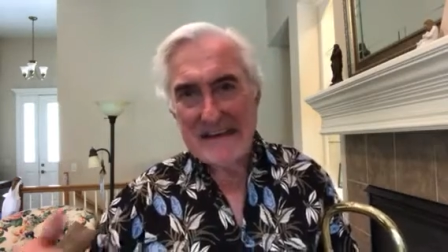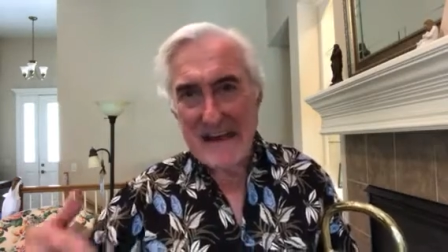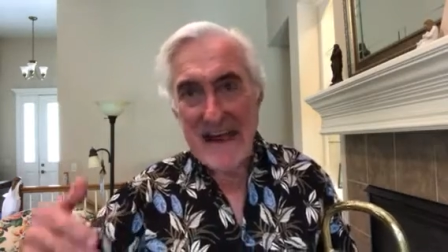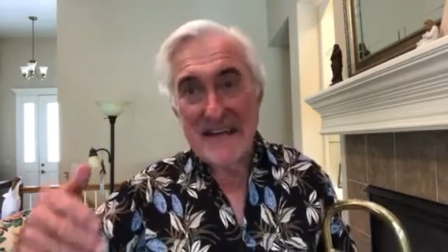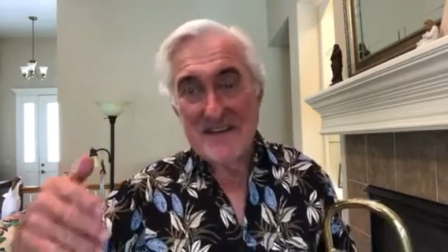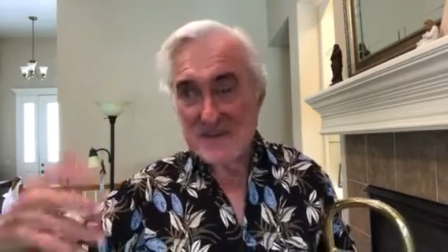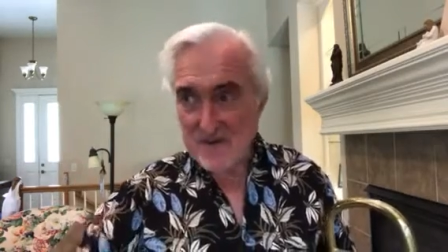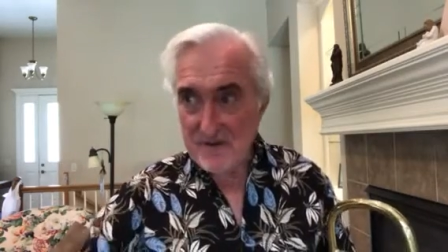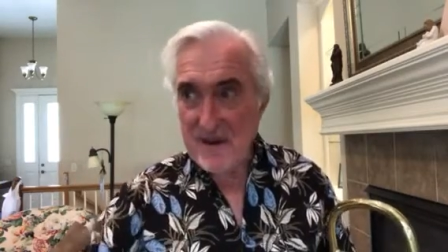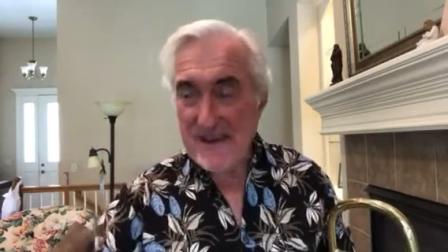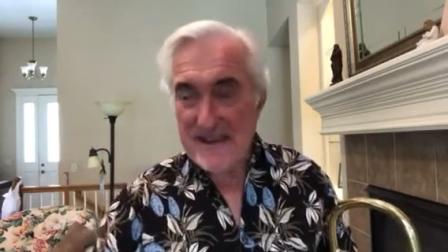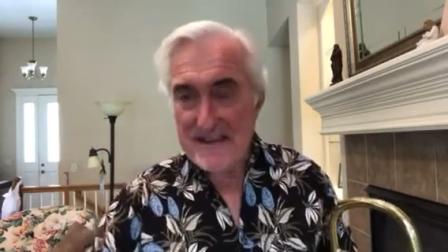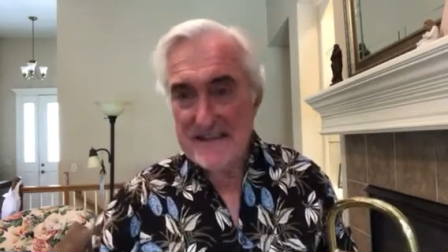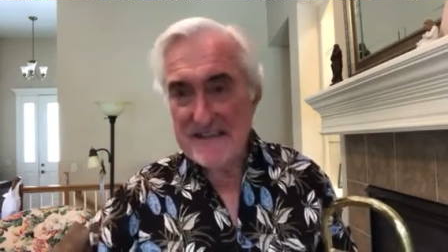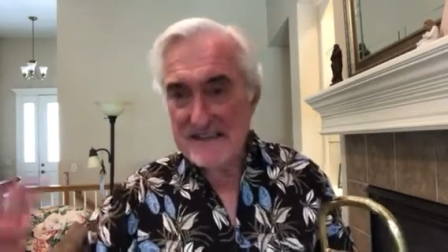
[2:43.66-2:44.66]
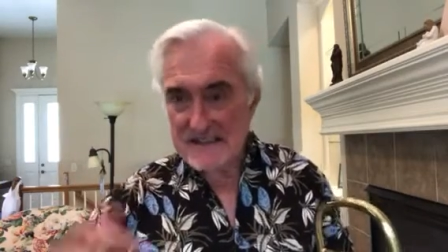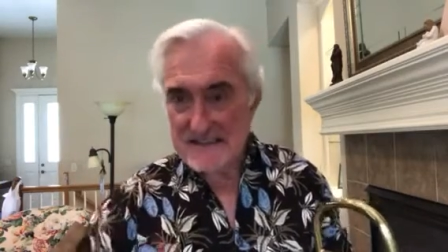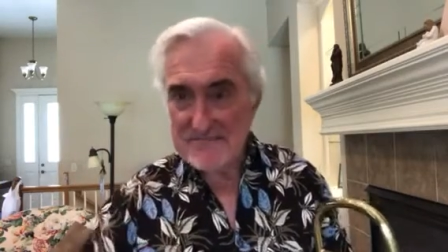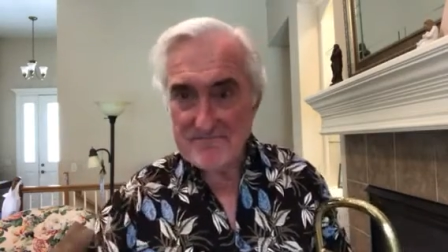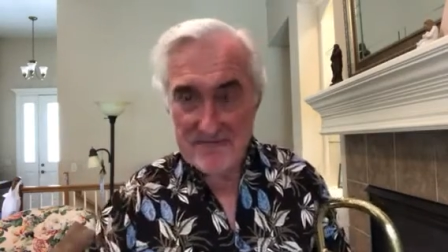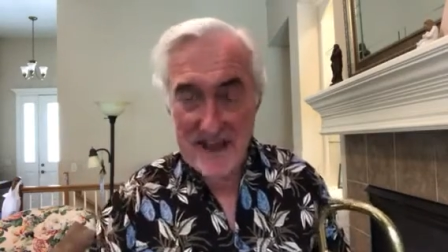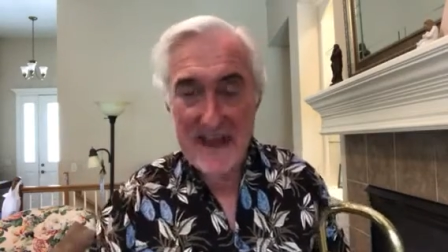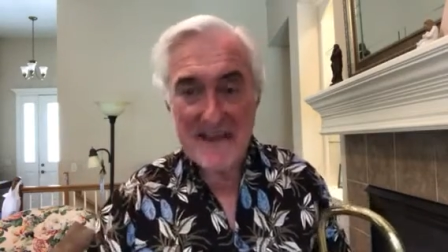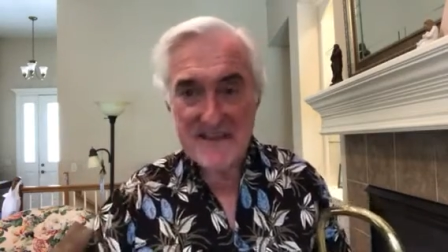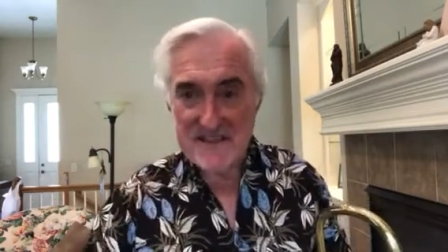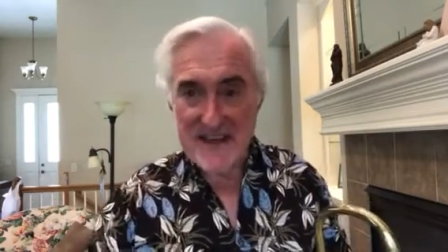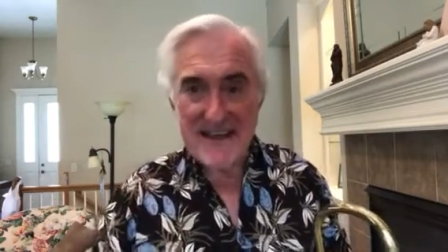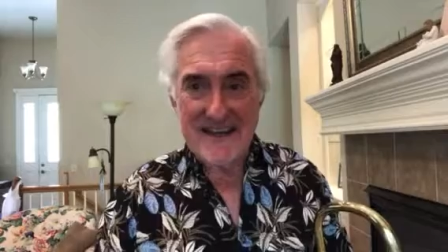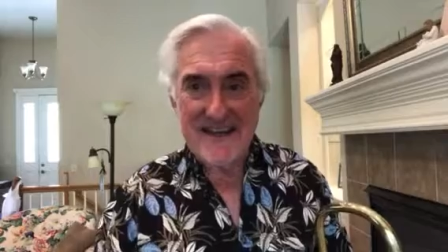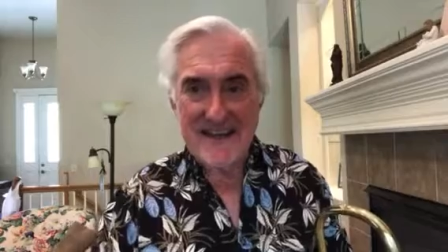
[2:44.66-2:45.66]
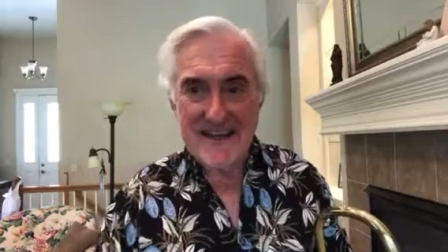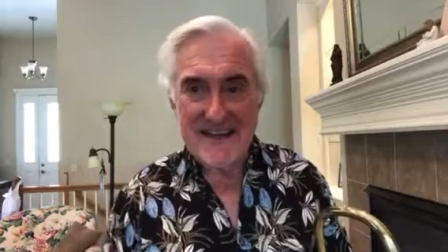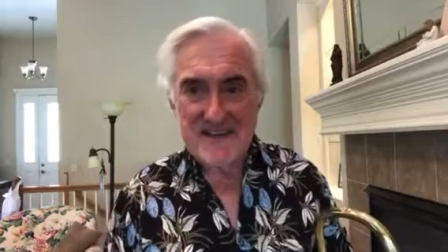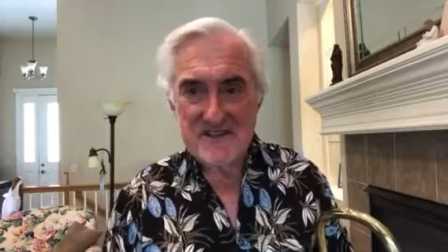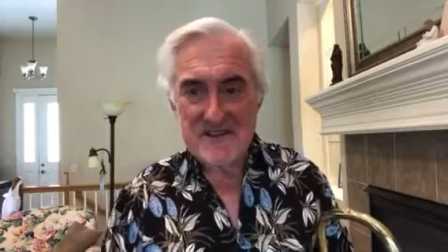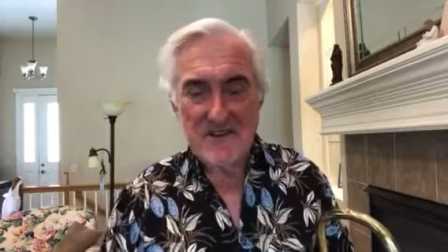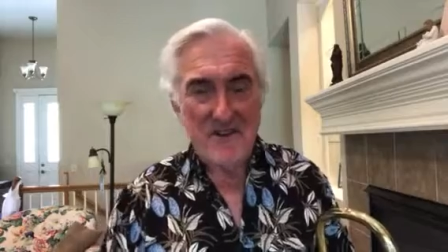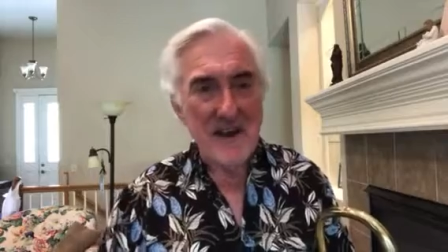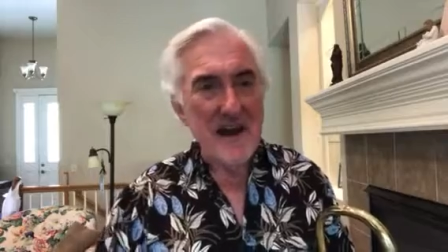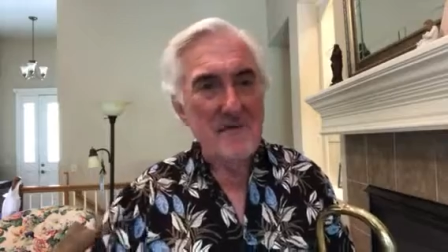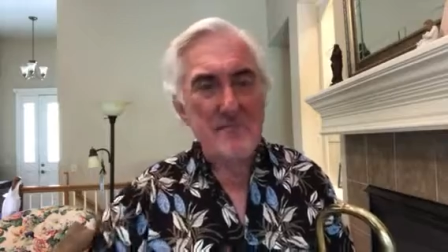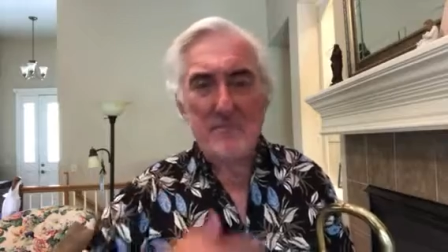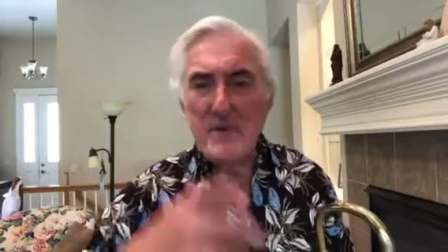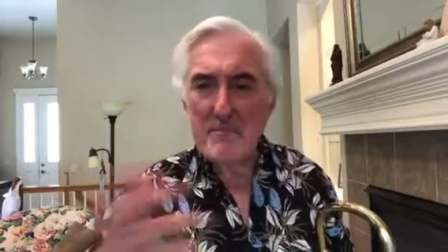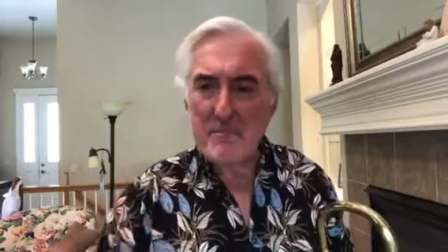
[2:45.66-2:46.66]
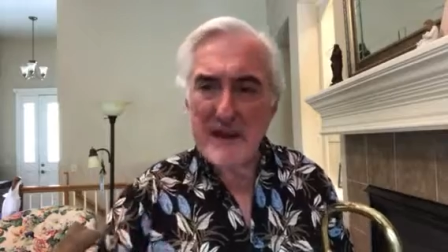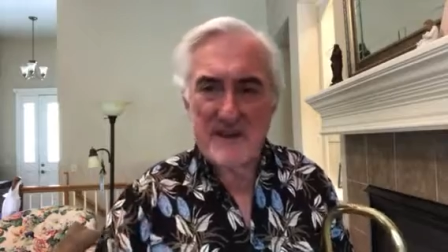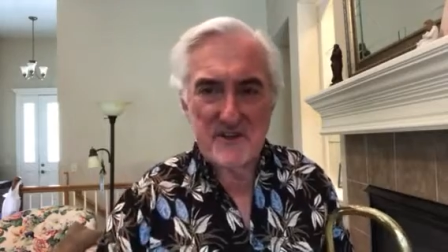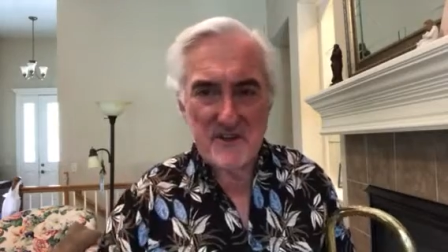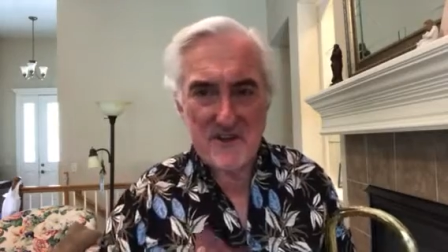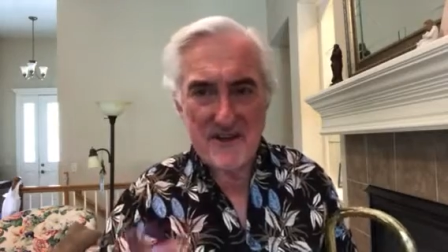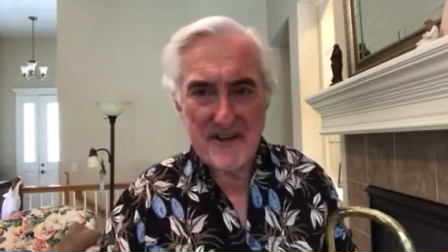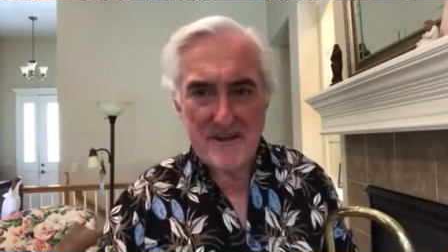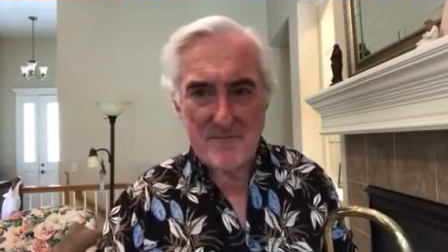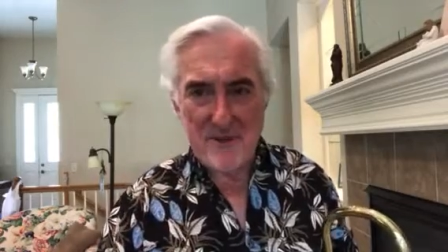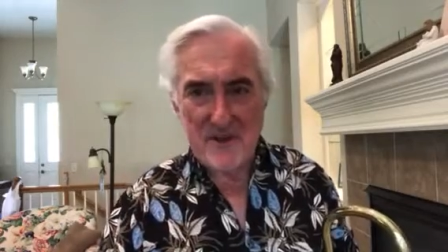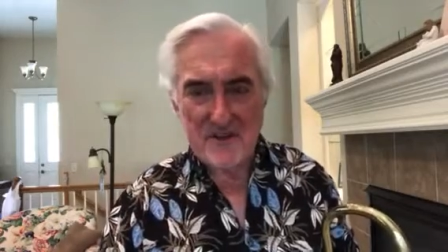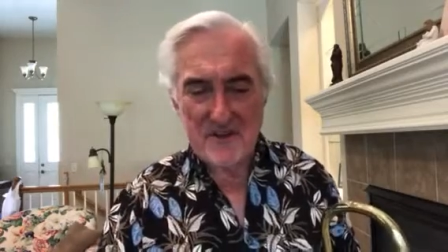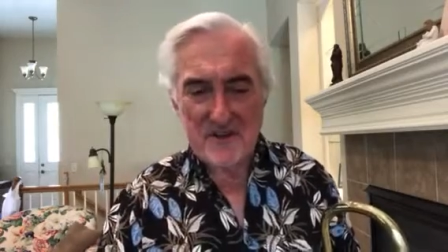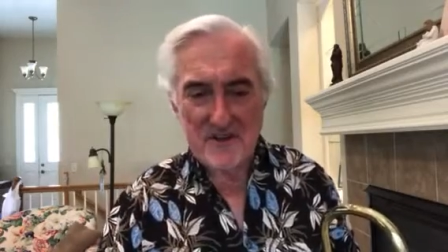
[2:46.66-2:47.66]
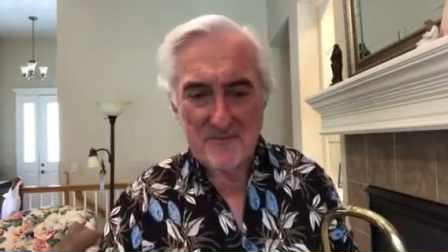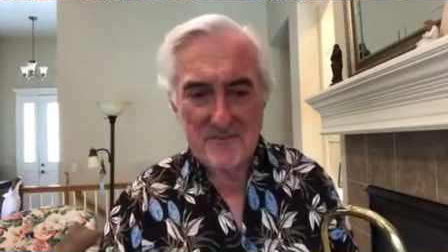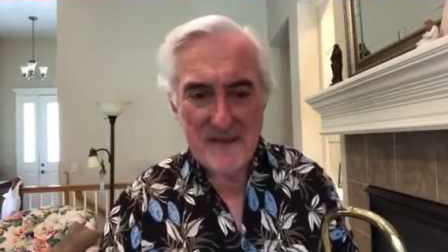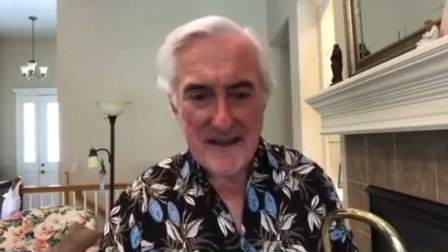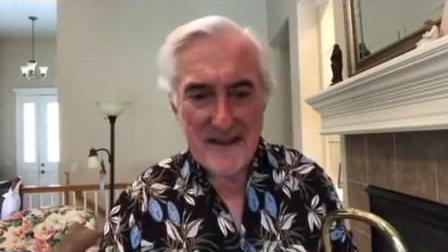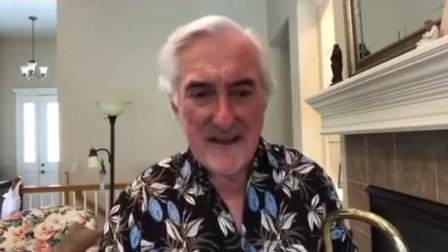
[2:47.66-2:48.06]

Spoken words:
God's grace is God's unconditional love, perpetually in motion,